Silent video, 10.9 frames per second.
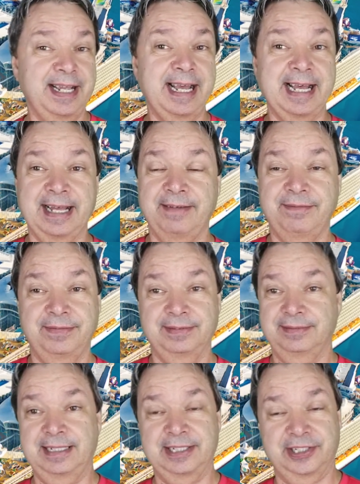you have
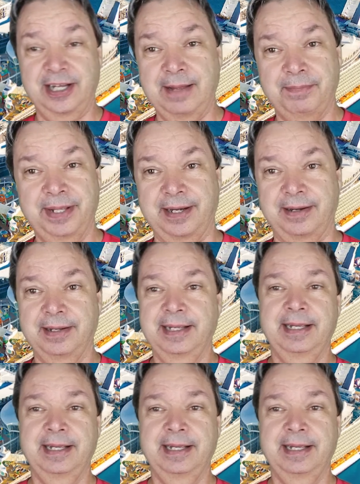a stop there.